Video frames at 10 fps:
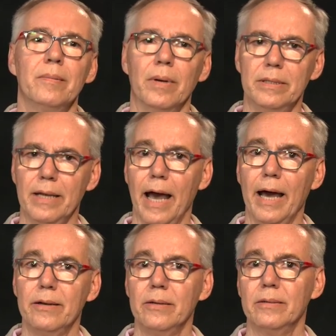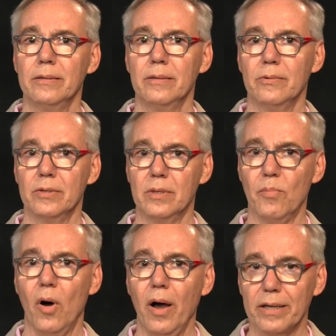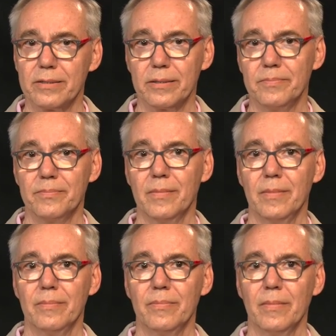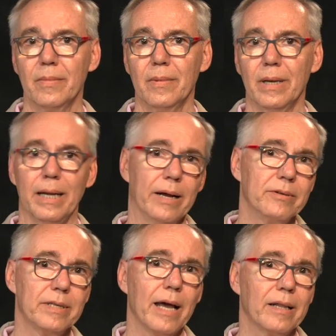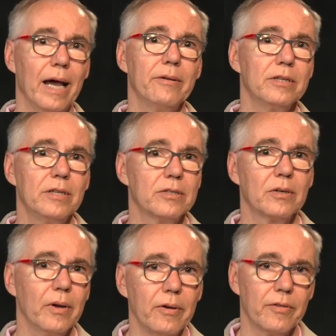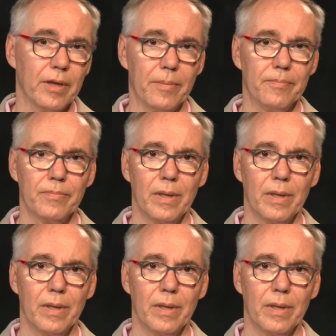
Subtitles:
My dad was the boss, and I was not allowed to disagree with him.